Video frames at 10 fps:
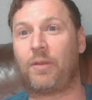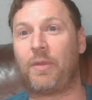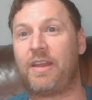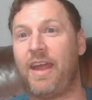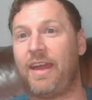
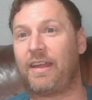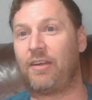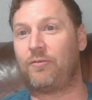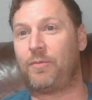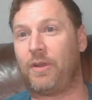be a
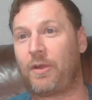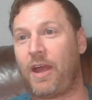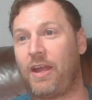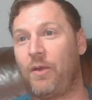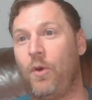negative, but it
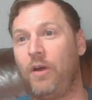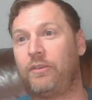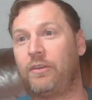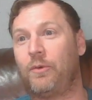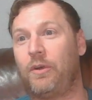kind of
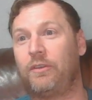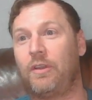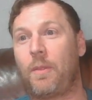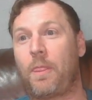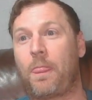wasn't, was it?